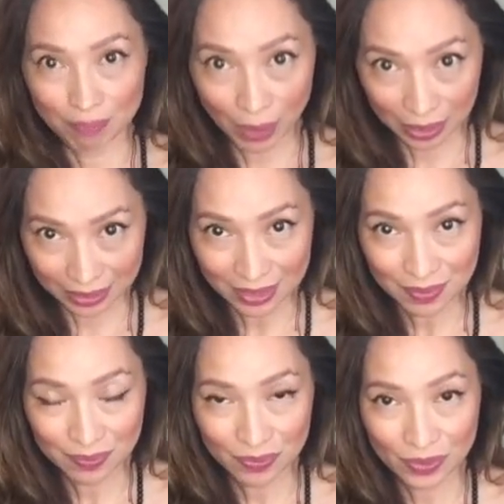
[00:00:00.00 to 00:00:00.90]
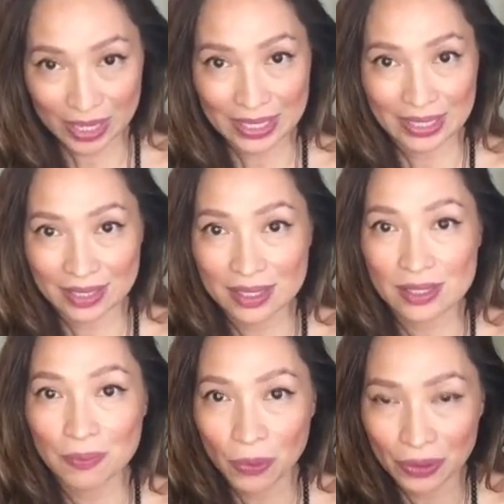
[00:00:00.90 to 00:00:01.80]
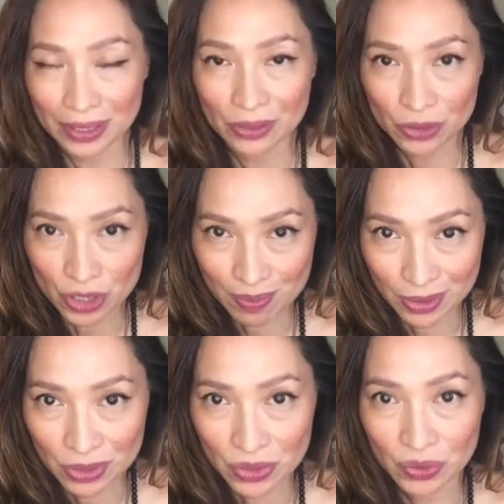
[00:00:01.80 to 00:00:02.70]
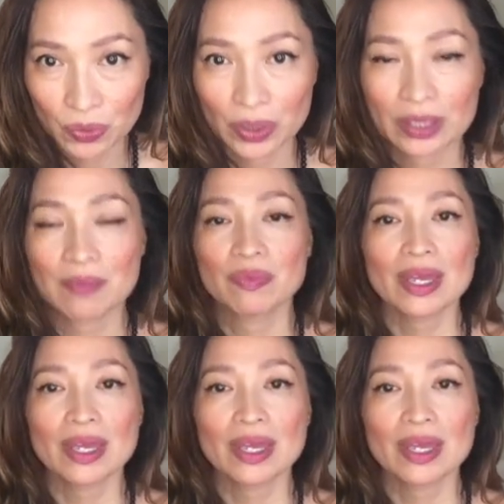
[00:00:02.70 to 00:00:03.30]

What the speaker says: body, right, is supporting your spiritual work.